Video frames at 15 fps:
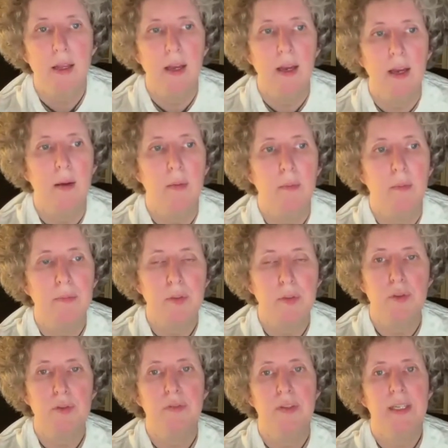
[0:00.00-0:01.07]

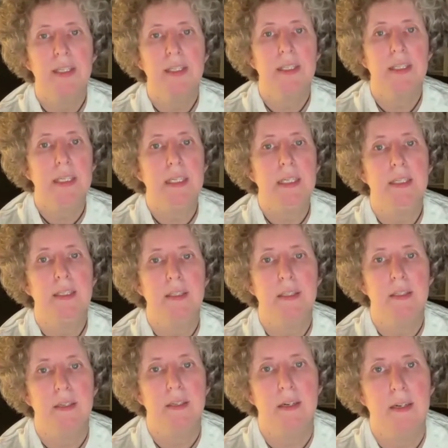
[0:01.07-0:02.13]
Those
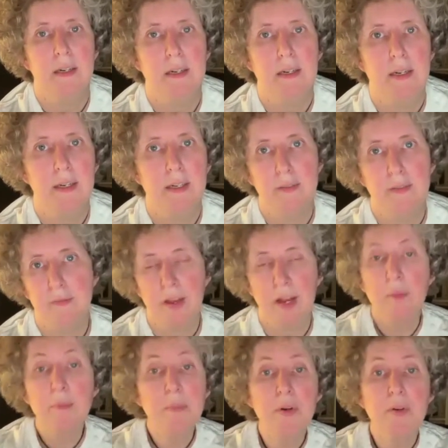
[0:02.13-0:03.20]
vaccines are in
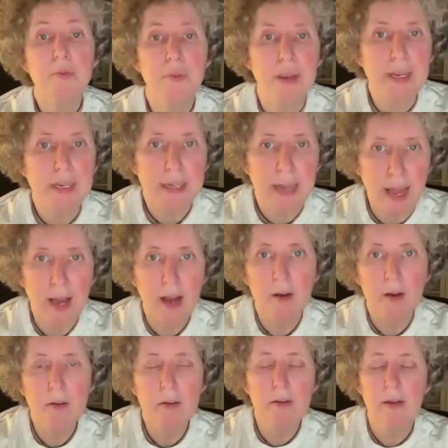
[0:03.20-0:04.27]
development right
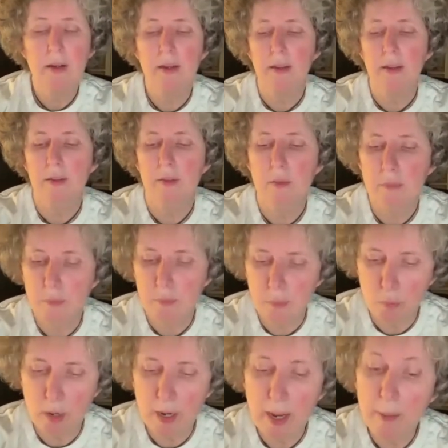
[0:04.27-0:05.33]
now.
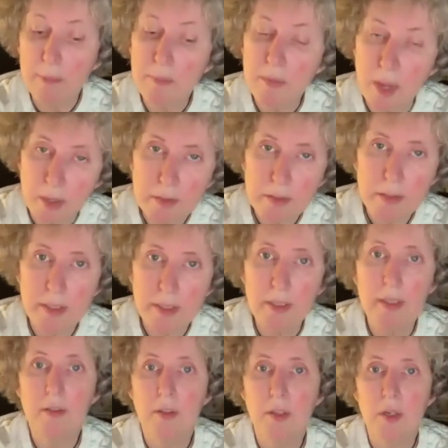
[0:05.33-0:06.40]
What I'm not
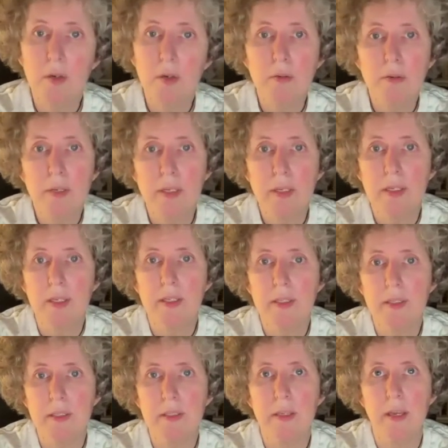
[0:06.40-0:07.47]
seeing, though,
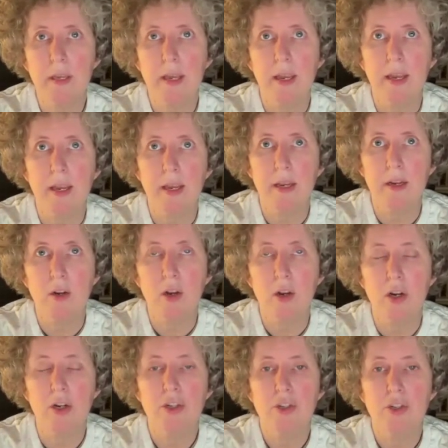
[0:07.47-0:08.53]
is a
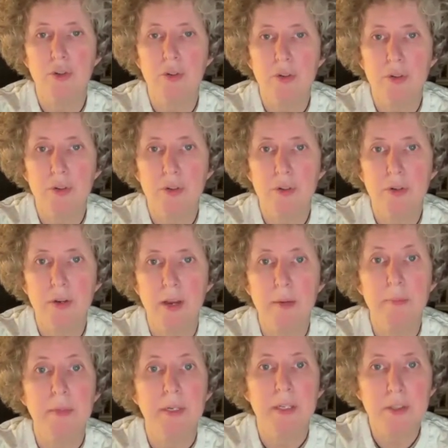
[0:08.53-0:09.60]
larger
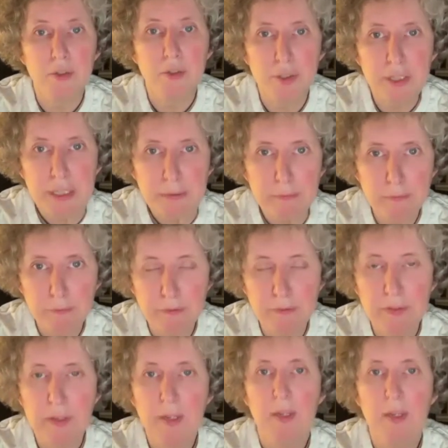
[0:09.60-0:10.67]
administrative
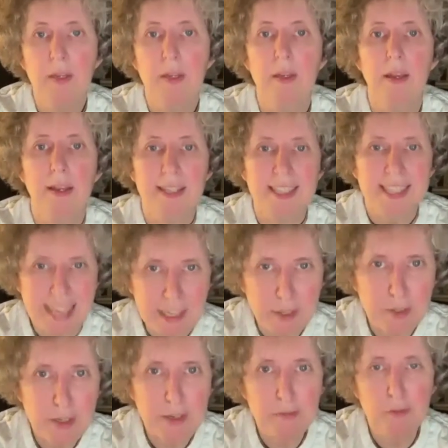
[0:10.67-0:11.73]

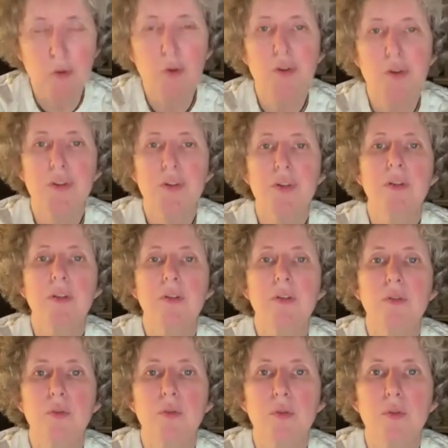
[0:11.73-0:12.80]
executive order
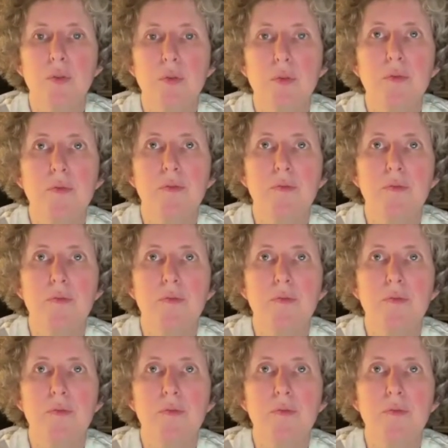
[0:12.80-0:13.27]
to